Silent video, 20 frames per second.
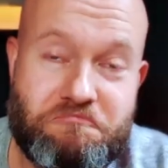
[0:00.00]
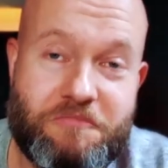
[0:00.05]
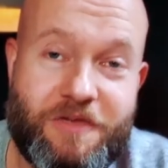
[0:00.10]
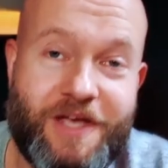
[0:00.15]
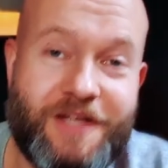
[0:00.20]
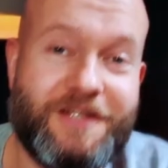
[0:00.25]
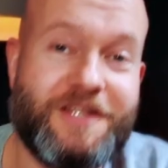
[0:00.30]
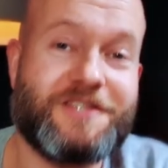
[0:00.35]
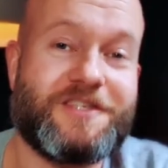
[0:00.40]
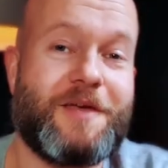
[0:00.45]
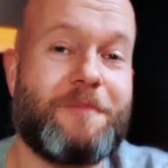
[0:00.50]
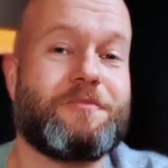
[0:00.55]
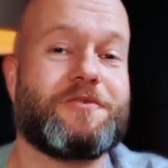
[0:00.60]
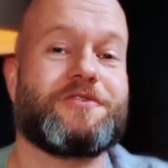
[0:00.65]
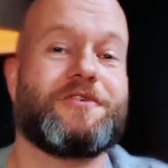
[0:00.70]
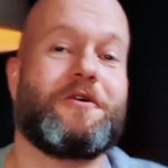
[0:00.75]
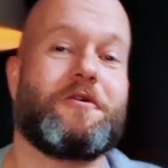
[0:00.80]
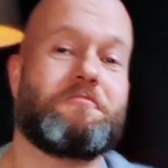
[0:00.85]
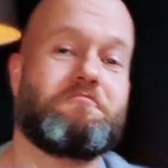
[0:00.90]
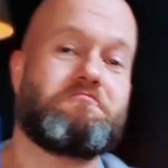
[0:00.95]
In this
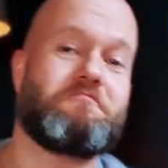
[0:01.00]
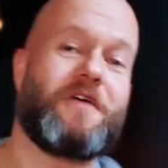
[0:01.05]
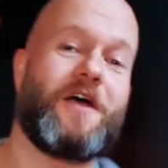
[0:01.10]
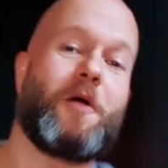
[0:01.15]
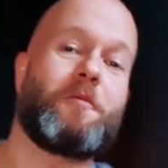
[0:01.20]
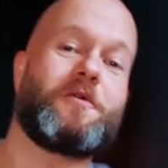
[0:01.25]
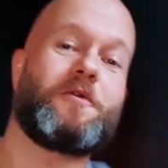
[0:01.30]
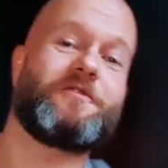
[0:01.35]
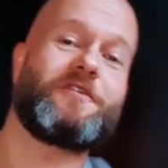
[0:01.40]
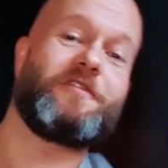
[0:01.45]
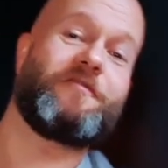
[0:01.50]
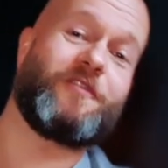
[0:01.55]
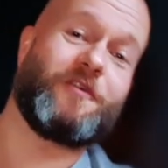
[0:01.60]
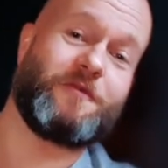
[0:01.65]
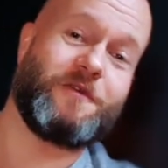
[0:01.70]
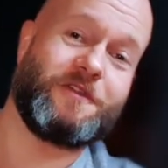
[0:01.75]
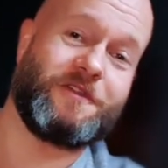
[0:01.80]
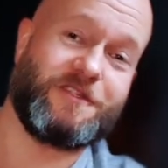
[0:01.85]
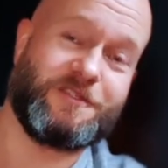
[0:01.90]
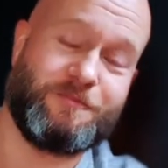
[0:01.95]
episode, I'll be
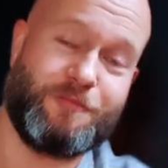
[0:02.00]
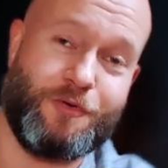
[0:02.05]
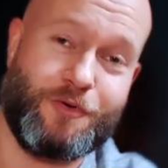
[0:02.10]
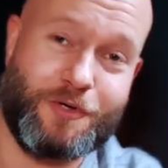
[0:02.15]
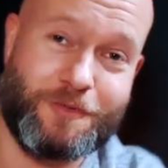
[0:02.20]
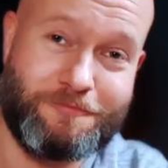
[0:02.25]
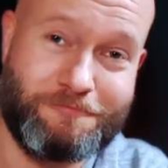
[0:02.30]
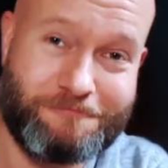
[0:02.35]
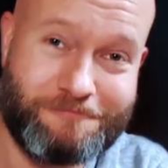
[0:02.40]
reviewing this book.